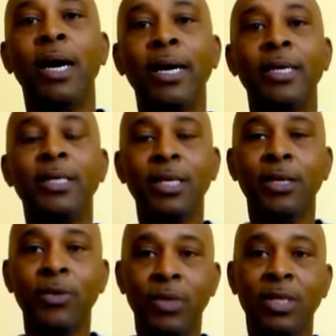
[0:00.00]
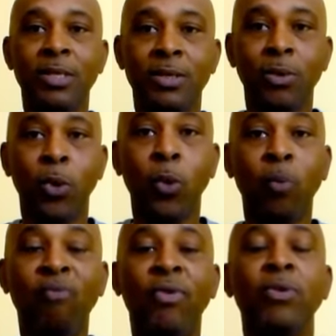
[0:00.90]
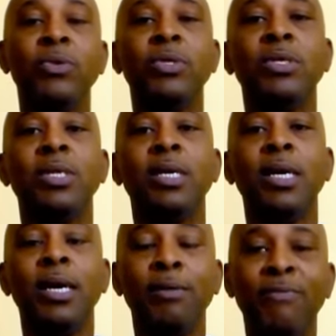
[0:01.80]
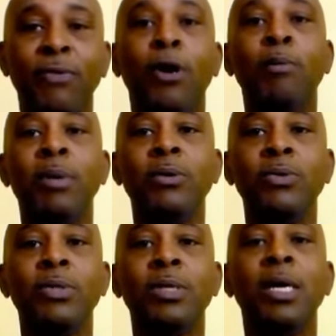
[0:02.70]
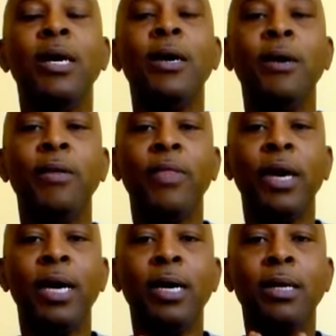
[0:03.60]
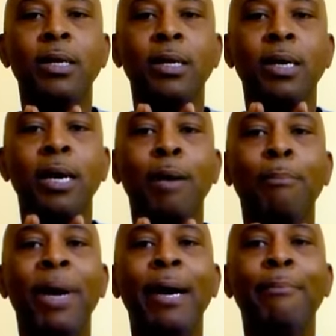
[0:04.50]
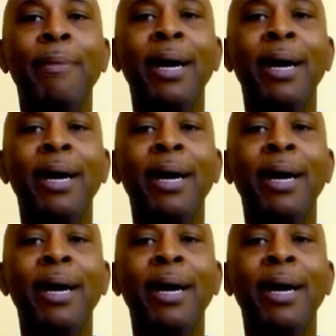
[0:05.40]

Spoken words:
I can tell you this first and foremost, that my